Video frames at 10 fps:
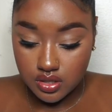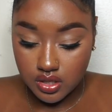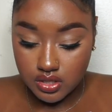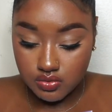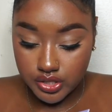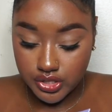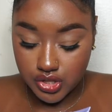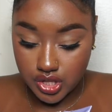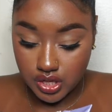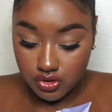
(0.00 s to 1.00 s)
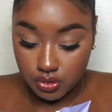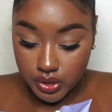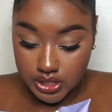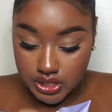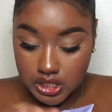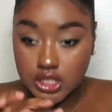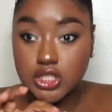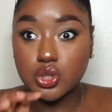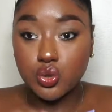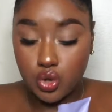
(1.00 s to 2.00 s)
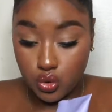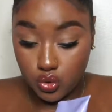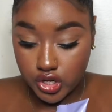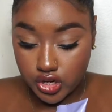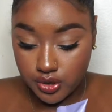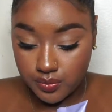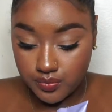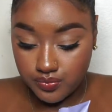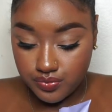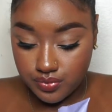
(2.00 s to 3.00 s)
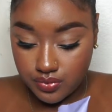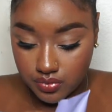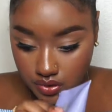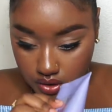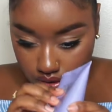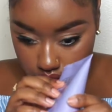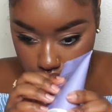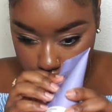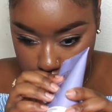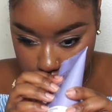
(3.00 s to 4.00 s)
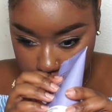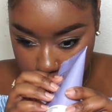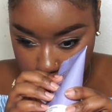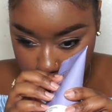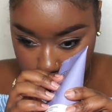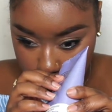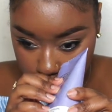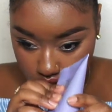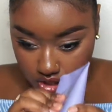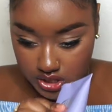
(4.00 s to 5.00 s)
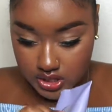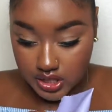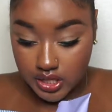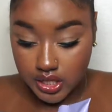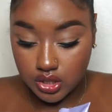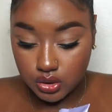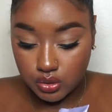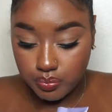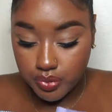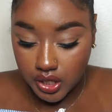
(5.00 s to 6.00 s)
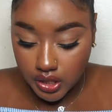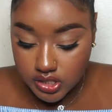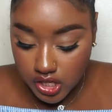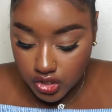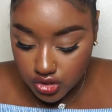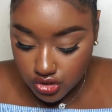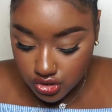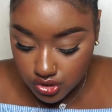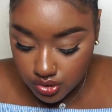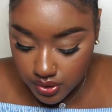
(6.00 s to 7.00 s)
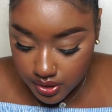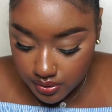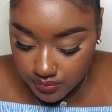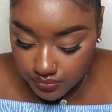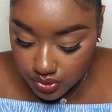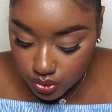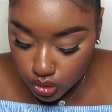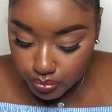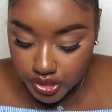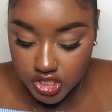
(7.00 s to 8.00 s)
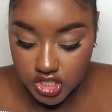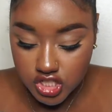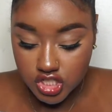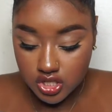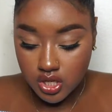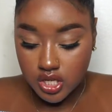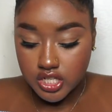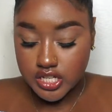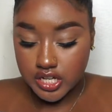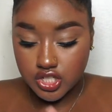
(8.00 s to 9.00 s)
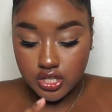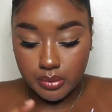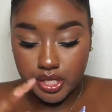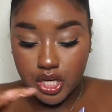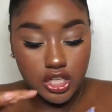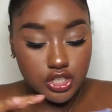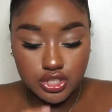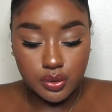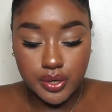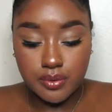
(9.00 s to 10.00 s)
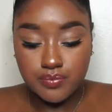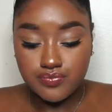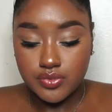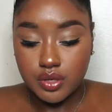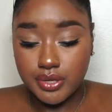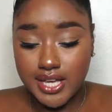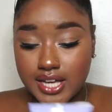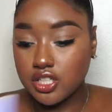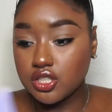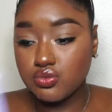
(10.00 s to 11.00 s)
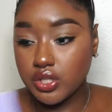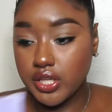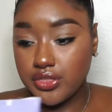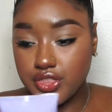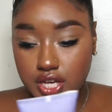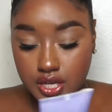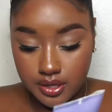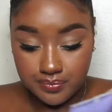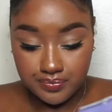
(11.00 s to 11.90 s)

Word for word: It's really thick from what I see in this little hole here. And it's, I think it's got like a little pink texture to it. Or peachish texture, I mean color to it. But yeah, it looks really thick.